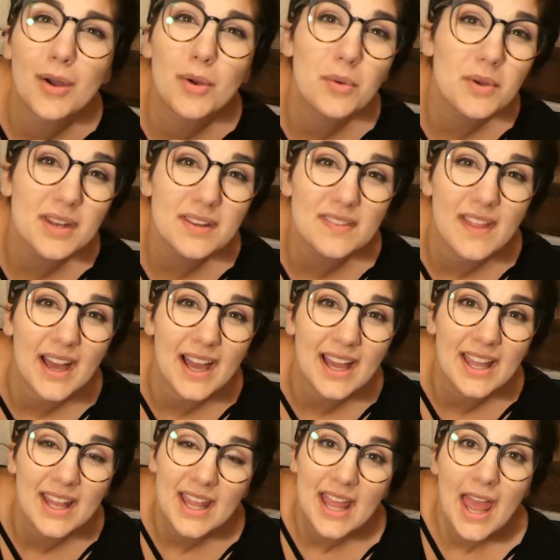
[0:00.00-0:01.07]
Who did
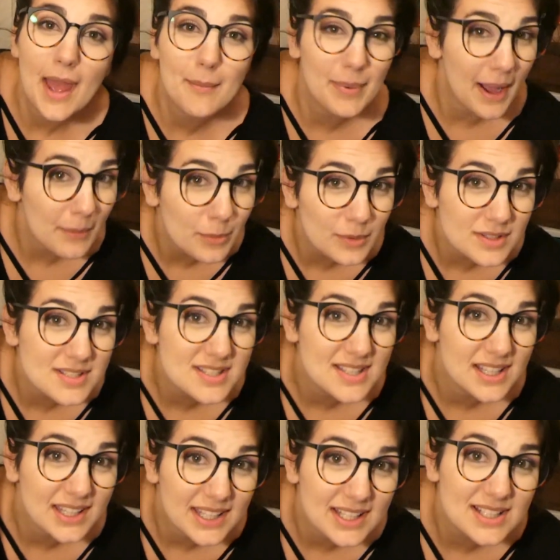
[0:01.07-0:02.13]
that? And popcorn
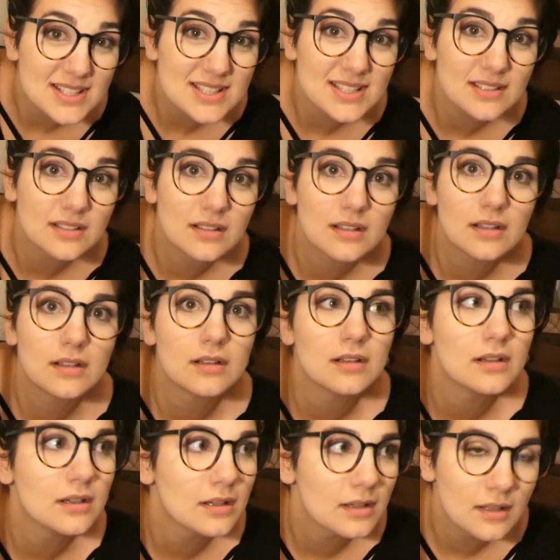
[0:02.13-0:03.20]
ceilings?
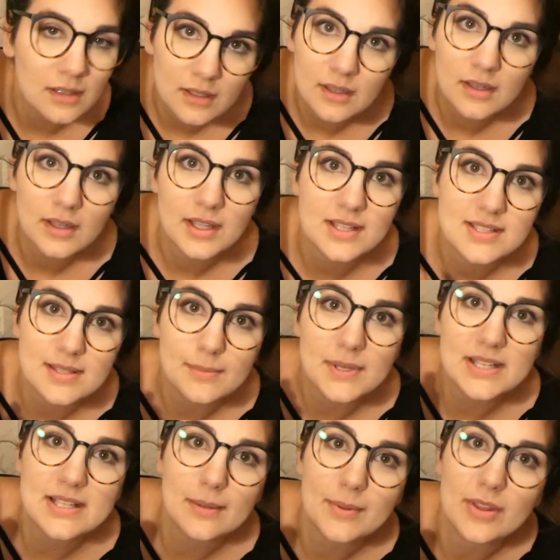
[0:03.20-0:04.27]
Can
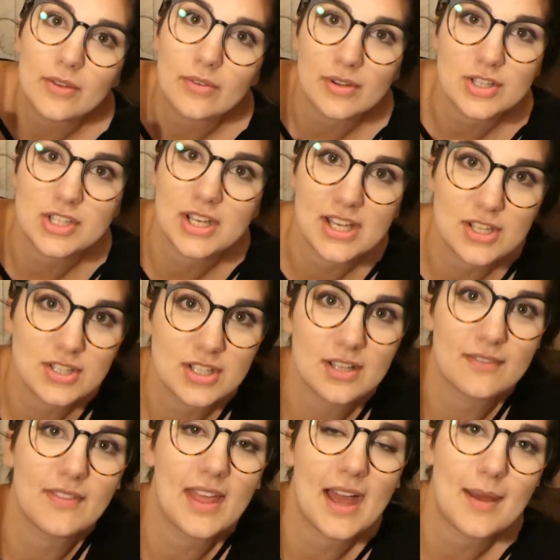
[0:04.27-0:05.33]
somebody tell me the origination
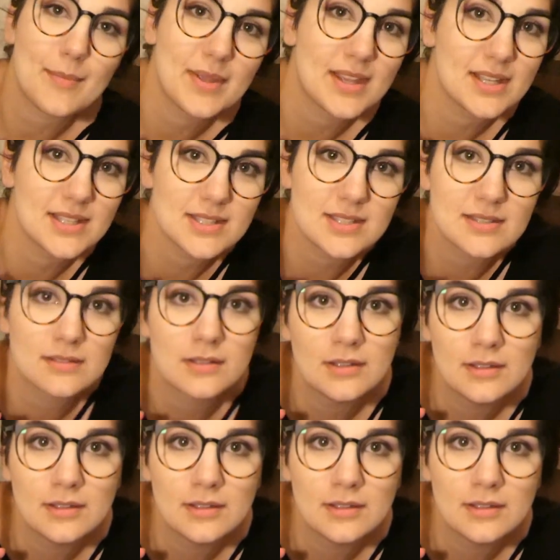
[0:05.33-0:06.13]
of that? Because